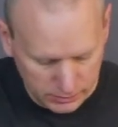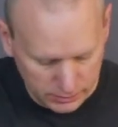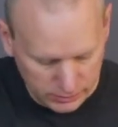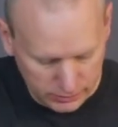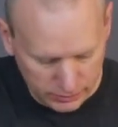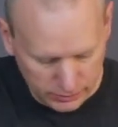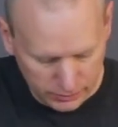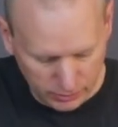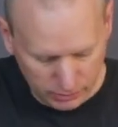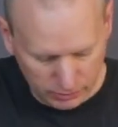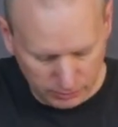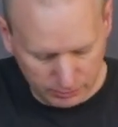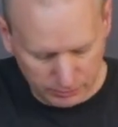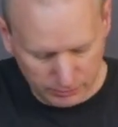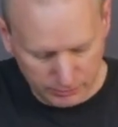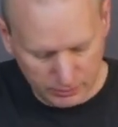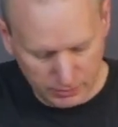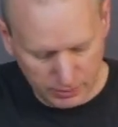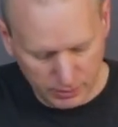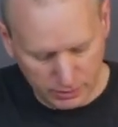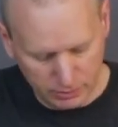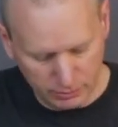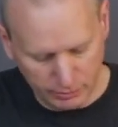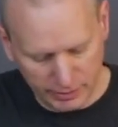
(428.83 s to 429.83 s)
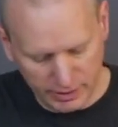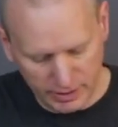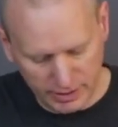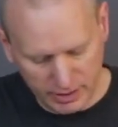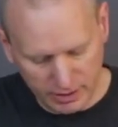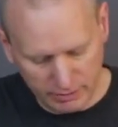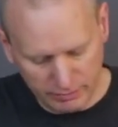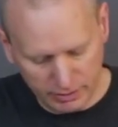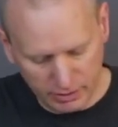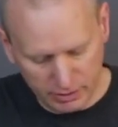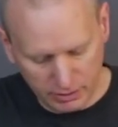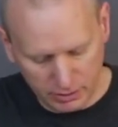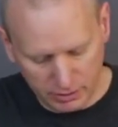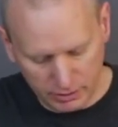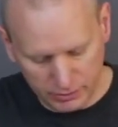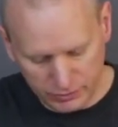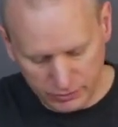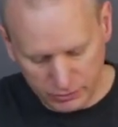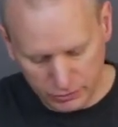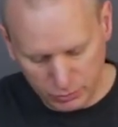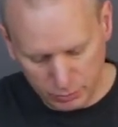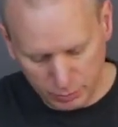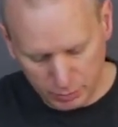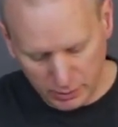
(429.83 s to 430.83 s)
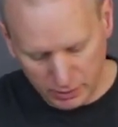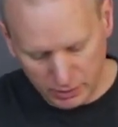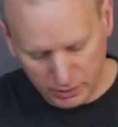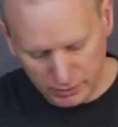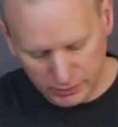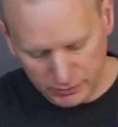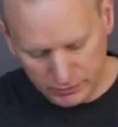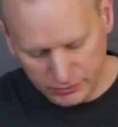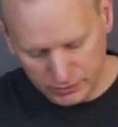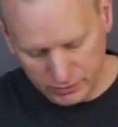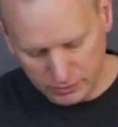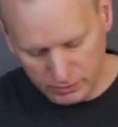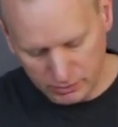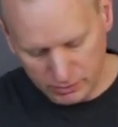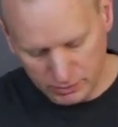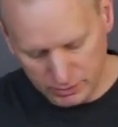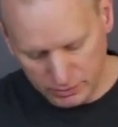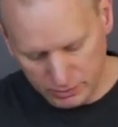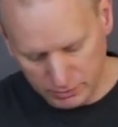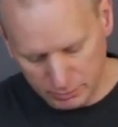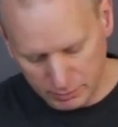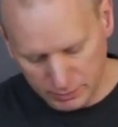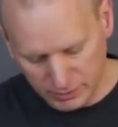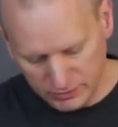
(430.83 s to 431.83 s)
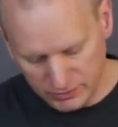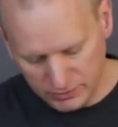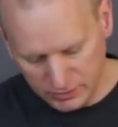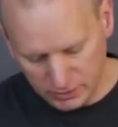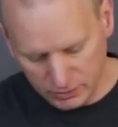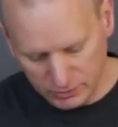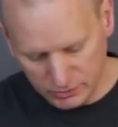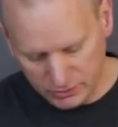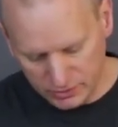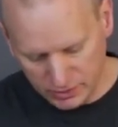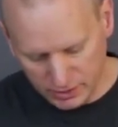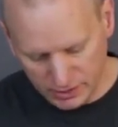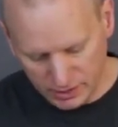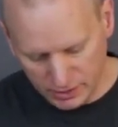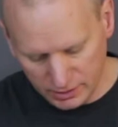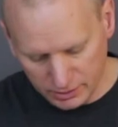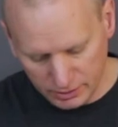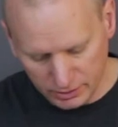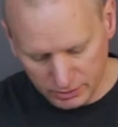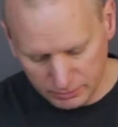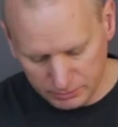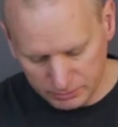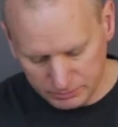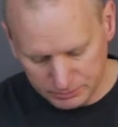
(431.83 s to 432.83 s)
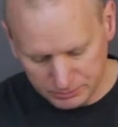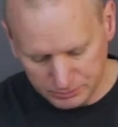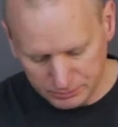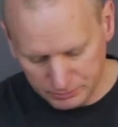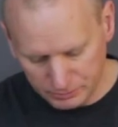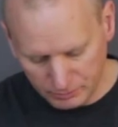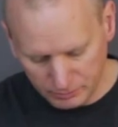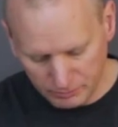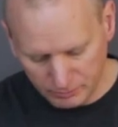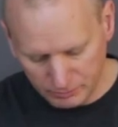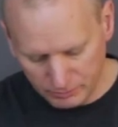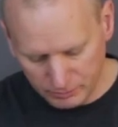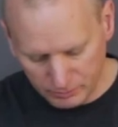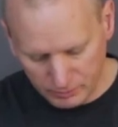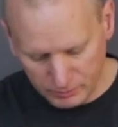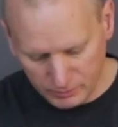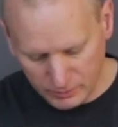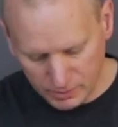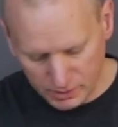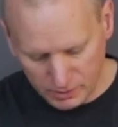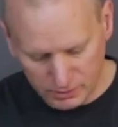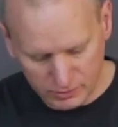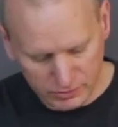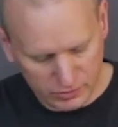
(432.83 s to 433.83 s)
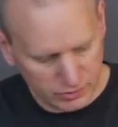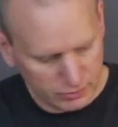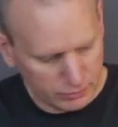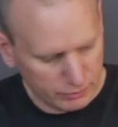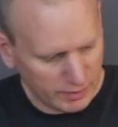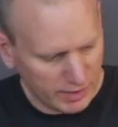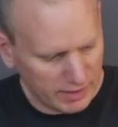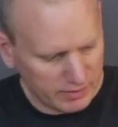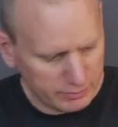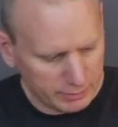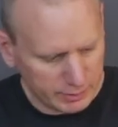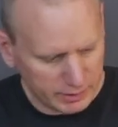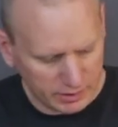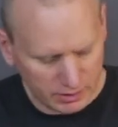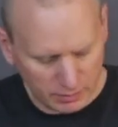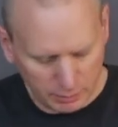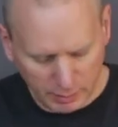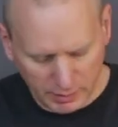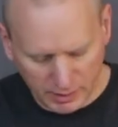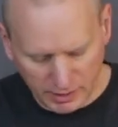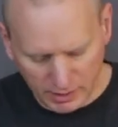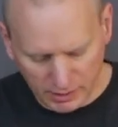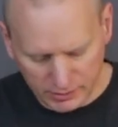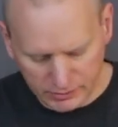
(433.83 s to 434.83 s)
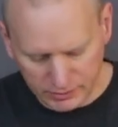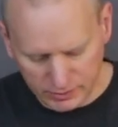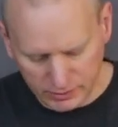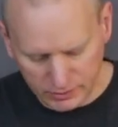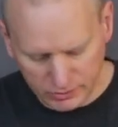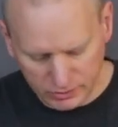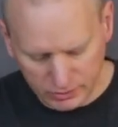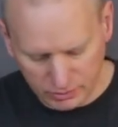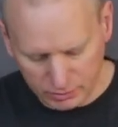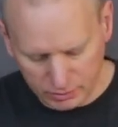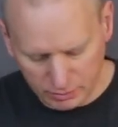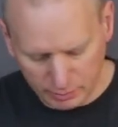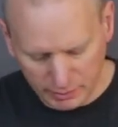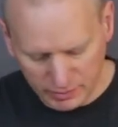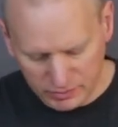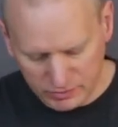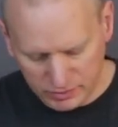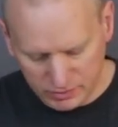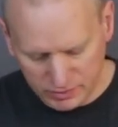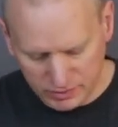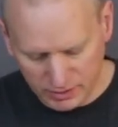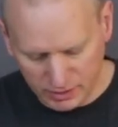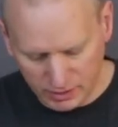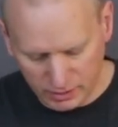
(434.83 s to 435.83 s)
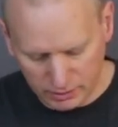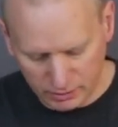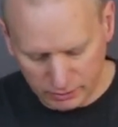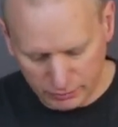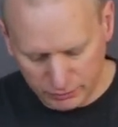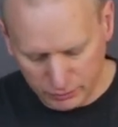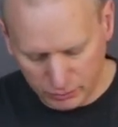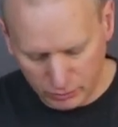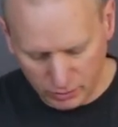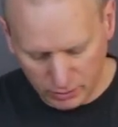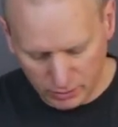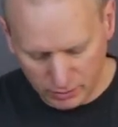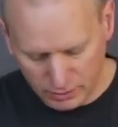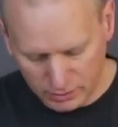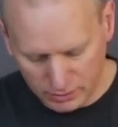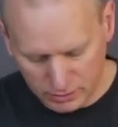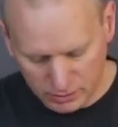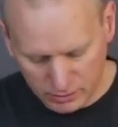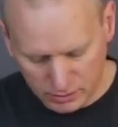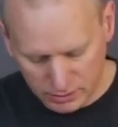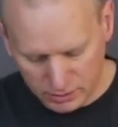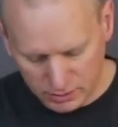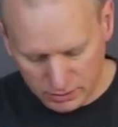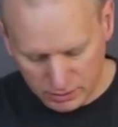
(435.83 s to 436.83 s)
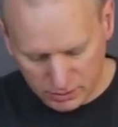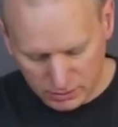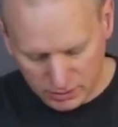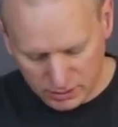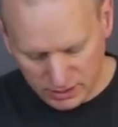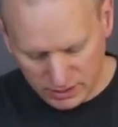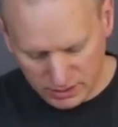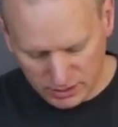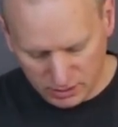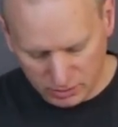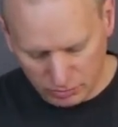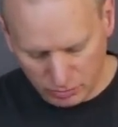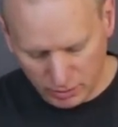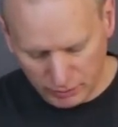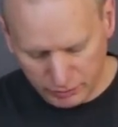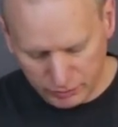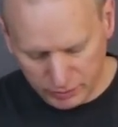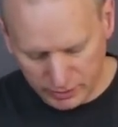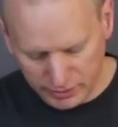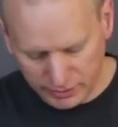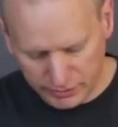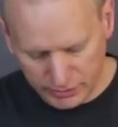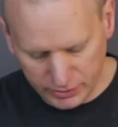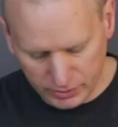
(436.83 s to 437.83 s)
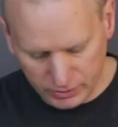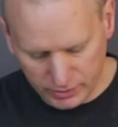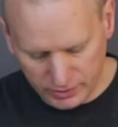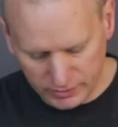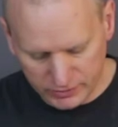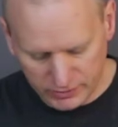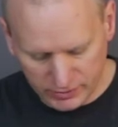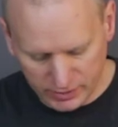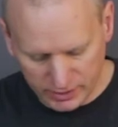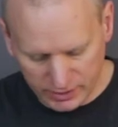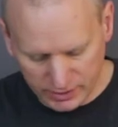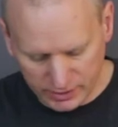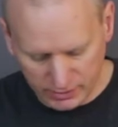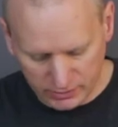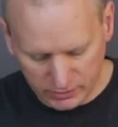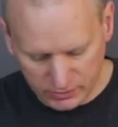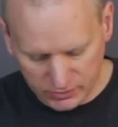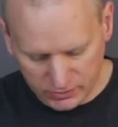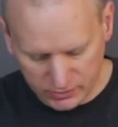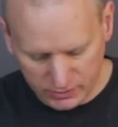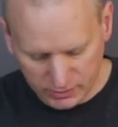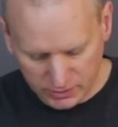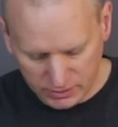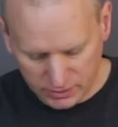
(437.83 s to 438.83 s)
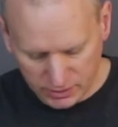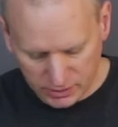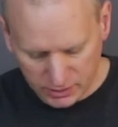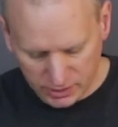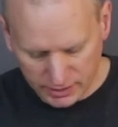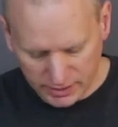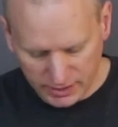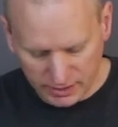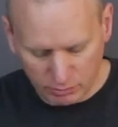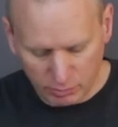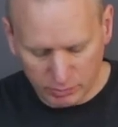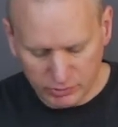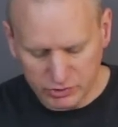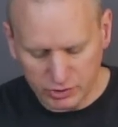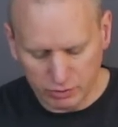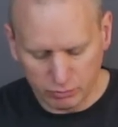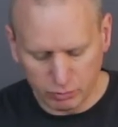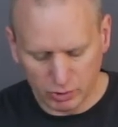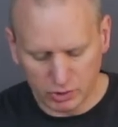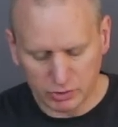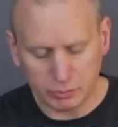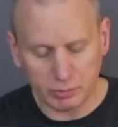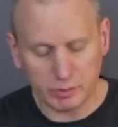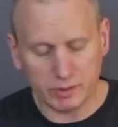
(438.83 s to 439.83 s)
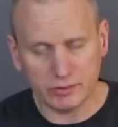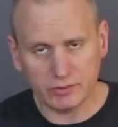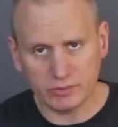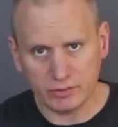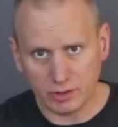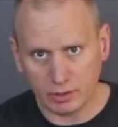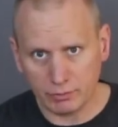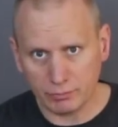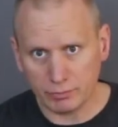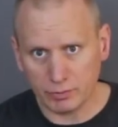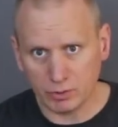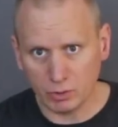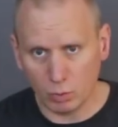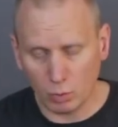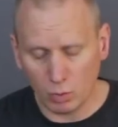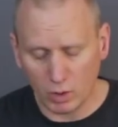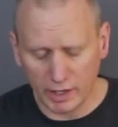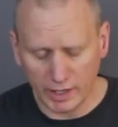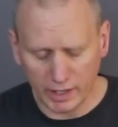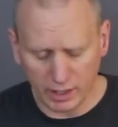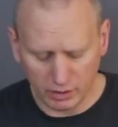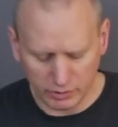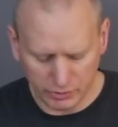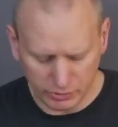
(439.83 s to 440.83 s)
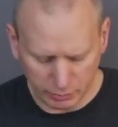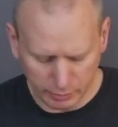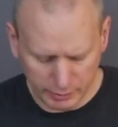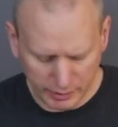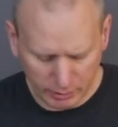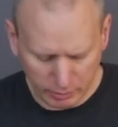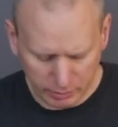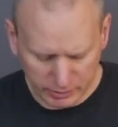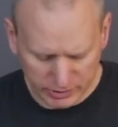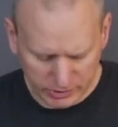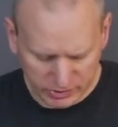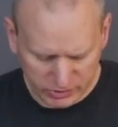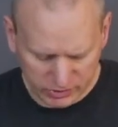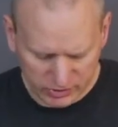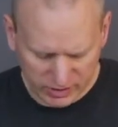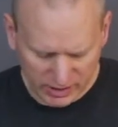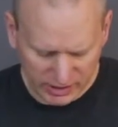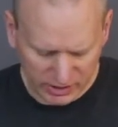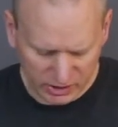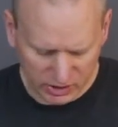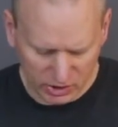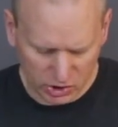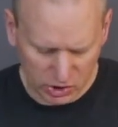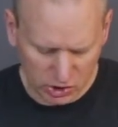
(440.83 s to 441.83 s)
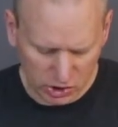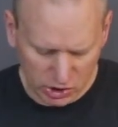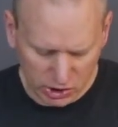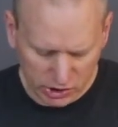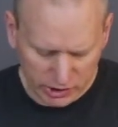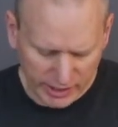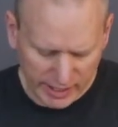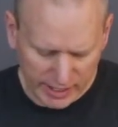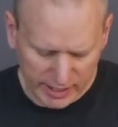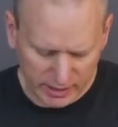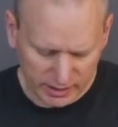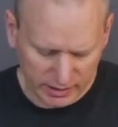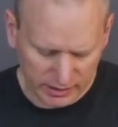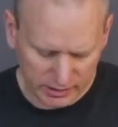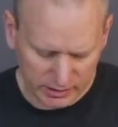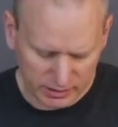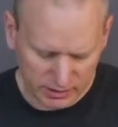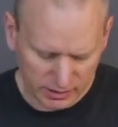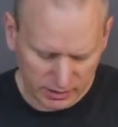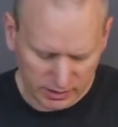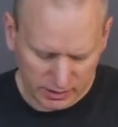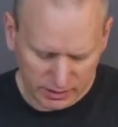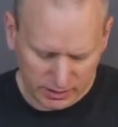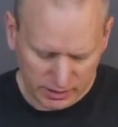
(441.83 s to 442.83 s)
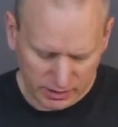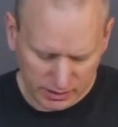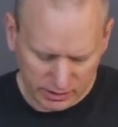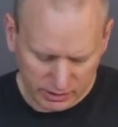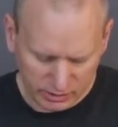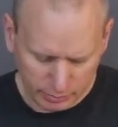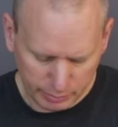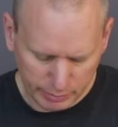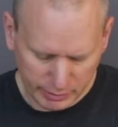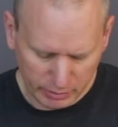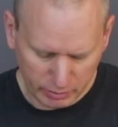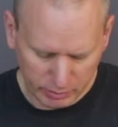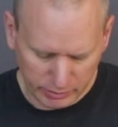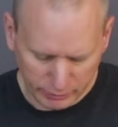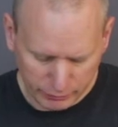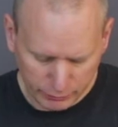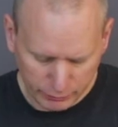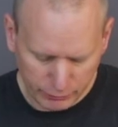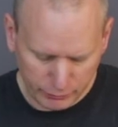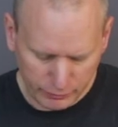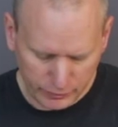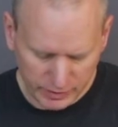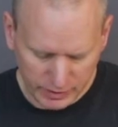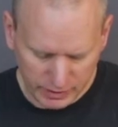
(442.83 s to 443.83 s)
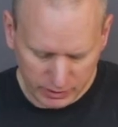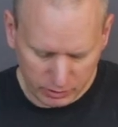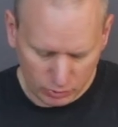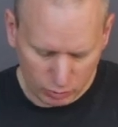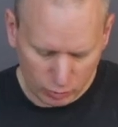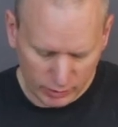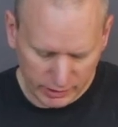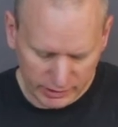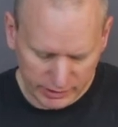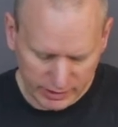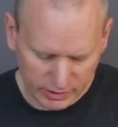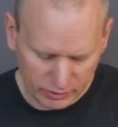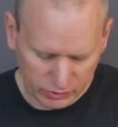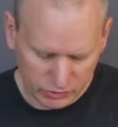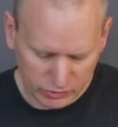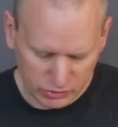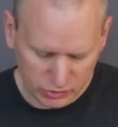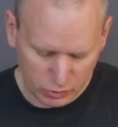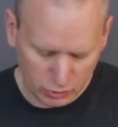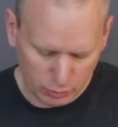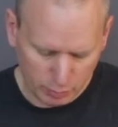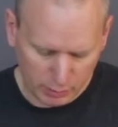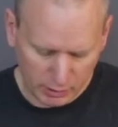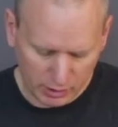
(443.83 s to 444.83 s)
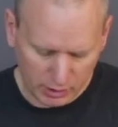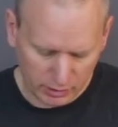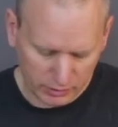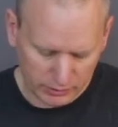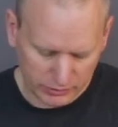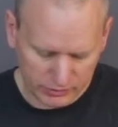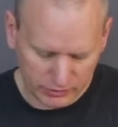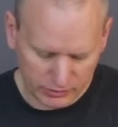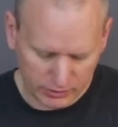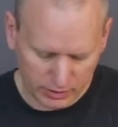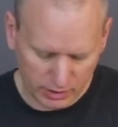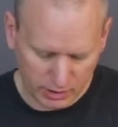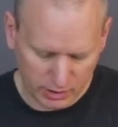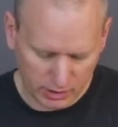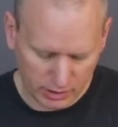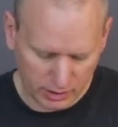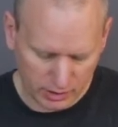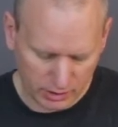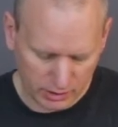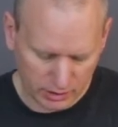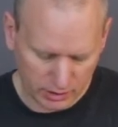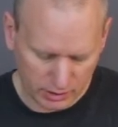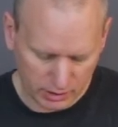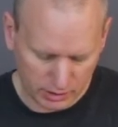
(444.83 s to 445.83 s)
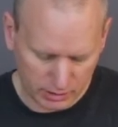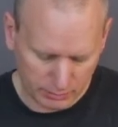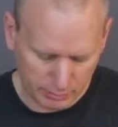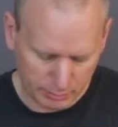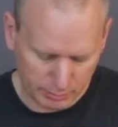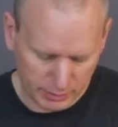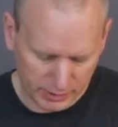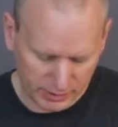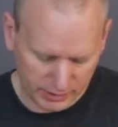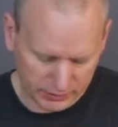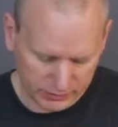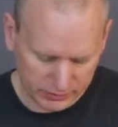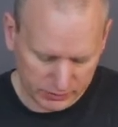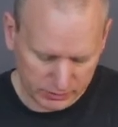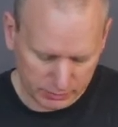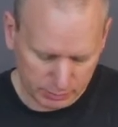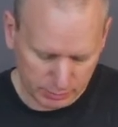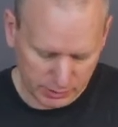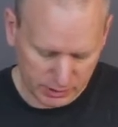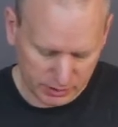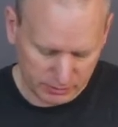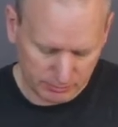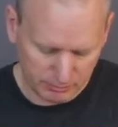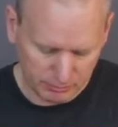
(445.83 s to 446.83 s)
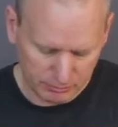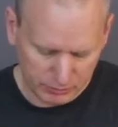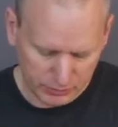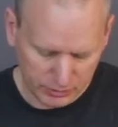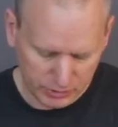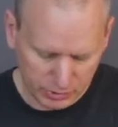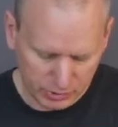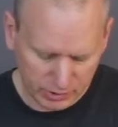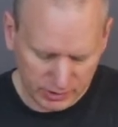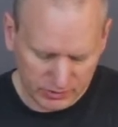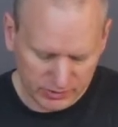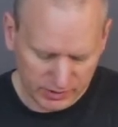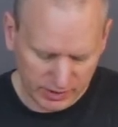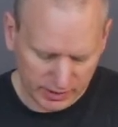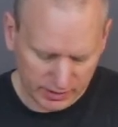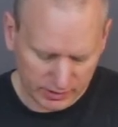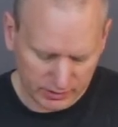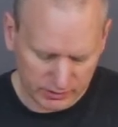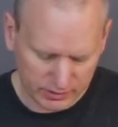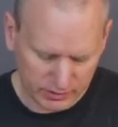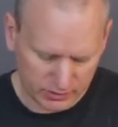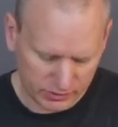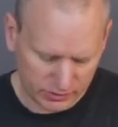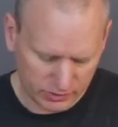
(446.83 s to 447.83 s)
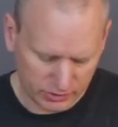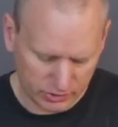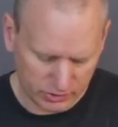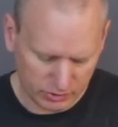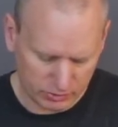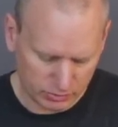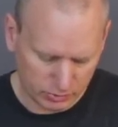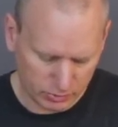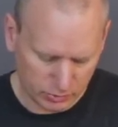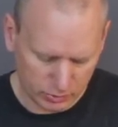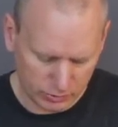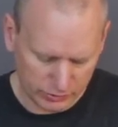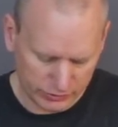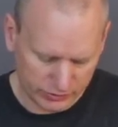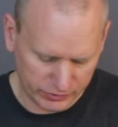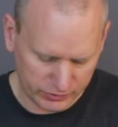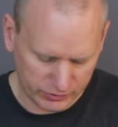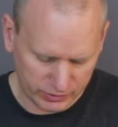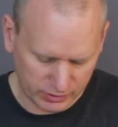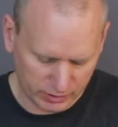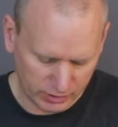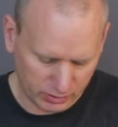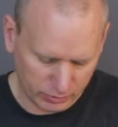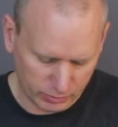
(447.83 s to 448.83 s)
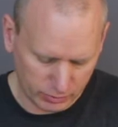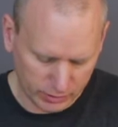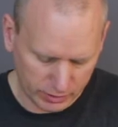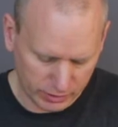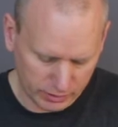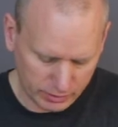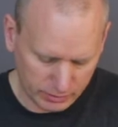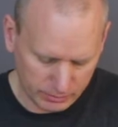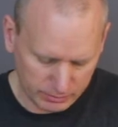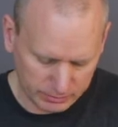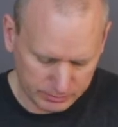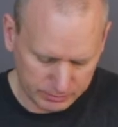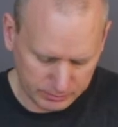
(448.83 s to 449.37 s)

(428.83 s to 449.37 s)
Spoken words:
So here we have it, our two parts. I'm going to mix those together. This is 5-minute epoxy, so I'm going to mix it together for, I don't know, roughly 30 seconds. Again, once you've worked with this stuff for a while, you'll be able to just kind of look at it and you'll be able to feel when those two parts are mixed. But 30 seconds is a good rule to start with.